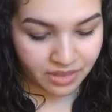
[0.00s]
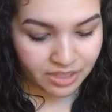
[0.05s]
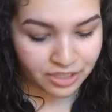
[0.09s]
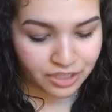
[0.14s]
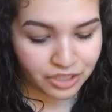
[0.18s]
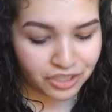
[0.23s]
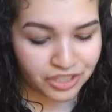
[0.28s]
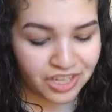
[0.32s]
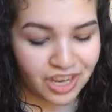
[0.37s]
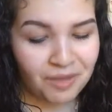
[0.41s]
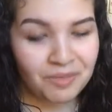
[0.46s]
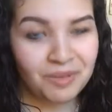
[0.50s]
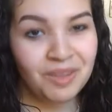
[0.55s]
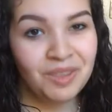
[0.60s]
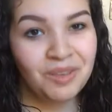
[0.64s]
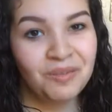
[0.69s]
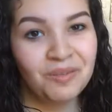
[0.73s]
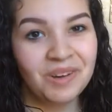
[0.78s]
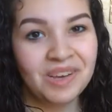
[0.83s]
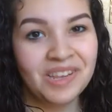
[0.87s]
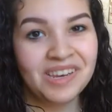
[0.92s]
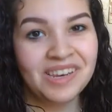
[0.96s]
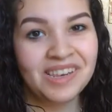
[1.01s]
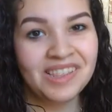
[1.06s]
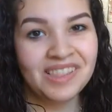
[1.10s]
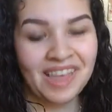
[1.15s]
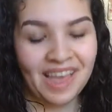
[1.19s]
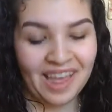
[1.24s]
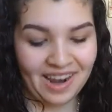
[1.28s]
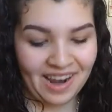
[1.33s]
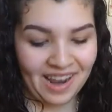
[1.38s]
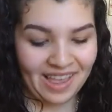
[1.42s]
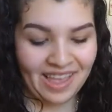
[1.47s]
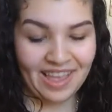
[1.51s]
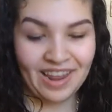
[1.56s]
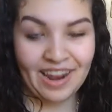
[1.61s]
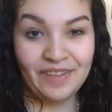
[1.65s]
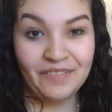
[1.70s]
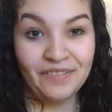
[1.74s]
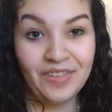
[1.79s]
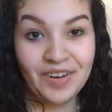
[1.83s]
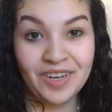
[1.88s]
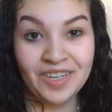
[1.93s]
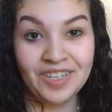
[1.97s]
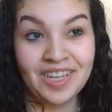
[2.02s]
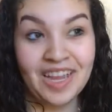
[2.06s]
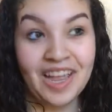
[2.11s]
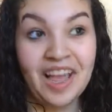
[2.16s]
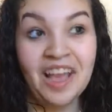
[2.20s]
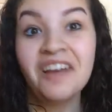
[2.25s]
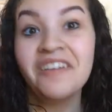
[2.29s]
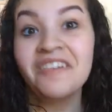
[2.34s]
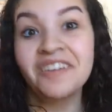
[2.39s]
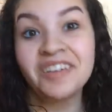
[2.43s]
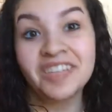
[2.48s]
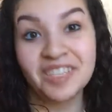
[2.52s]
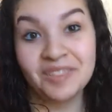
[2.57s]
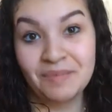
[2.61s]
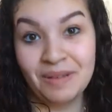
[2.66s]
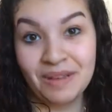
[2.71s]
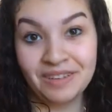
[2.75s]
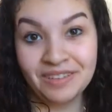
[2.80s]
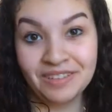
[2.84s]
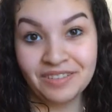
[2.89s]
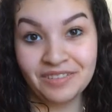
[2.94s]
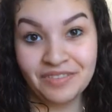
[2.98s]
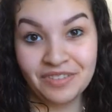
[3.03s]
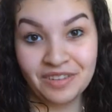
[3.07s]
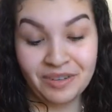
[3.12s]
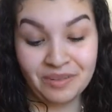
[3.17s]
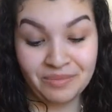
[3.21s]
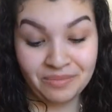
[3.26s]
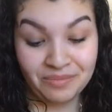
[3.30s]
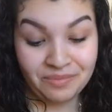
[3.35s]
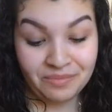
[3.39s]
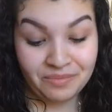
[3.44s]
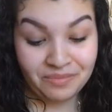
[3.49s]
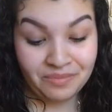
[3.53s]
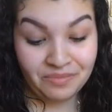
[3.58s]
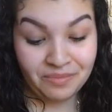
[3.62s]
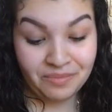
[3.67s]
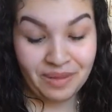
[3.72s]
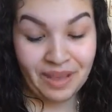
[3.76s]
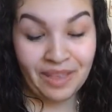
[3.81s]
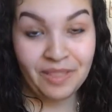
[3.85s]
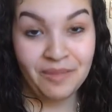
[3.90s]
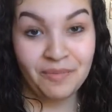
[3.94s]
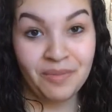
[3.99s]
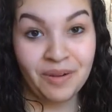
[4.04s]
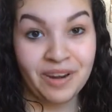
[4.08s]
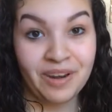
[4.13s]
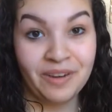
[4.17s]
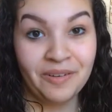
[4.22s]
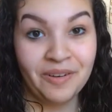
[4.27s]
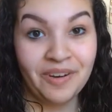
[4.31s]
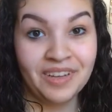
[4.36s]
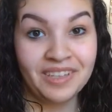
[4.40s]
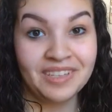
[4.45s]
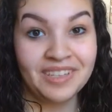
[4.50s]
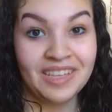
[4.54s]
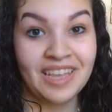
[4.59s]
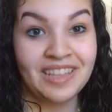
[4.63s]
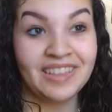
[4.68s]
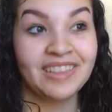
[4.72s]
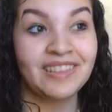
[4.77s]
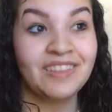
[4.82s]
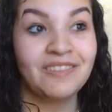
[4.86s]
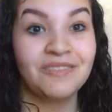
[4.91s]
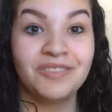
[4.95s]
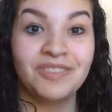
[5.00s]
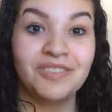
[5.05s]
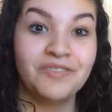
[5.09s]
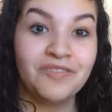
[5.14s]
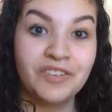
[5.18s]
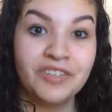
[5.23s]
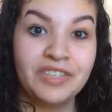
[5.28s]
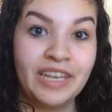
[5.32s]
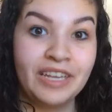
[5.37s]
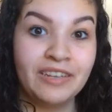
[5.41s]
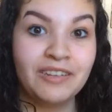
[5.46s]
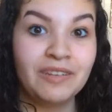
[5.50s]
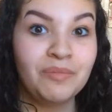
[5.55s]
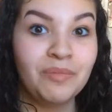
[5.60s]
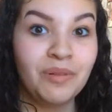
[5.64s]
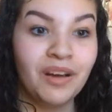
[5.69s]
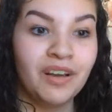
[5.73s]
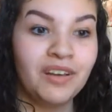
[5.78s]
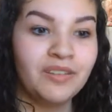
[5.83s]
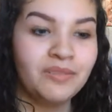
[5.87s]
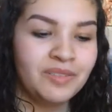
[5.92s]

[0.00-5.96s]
and she got me the one that I had first ever smelled from Bath and Body Works, and it was the first candle I bought.